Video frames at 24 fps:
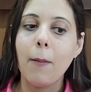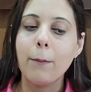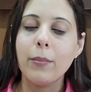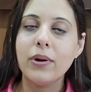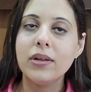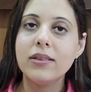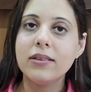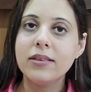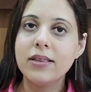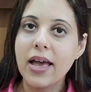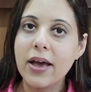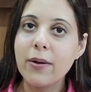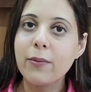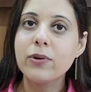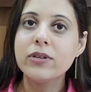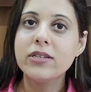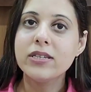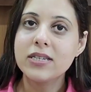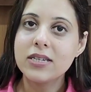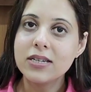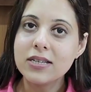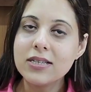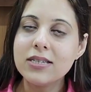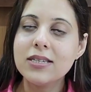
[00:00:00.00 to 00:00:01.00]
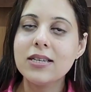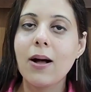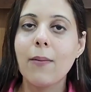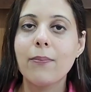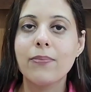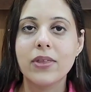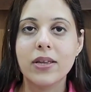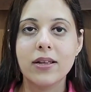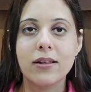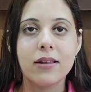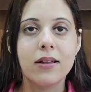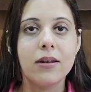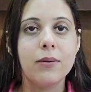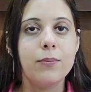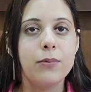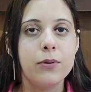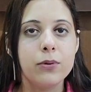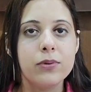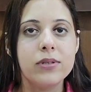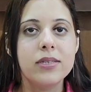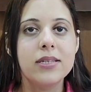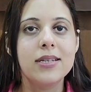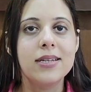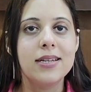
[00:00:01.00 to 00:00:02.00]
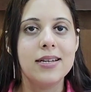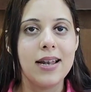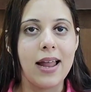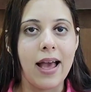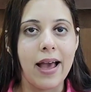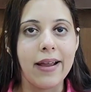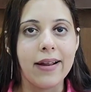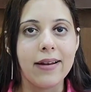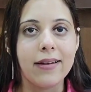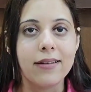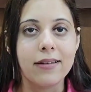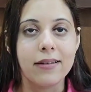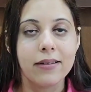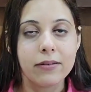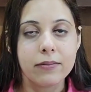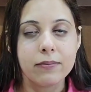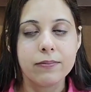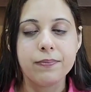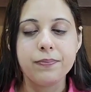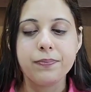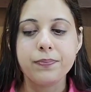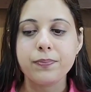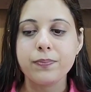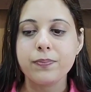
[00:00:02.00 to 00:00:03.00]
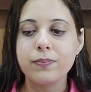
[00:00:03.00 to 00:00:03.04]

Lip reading: But there was still something that Bruce Lee lacked in.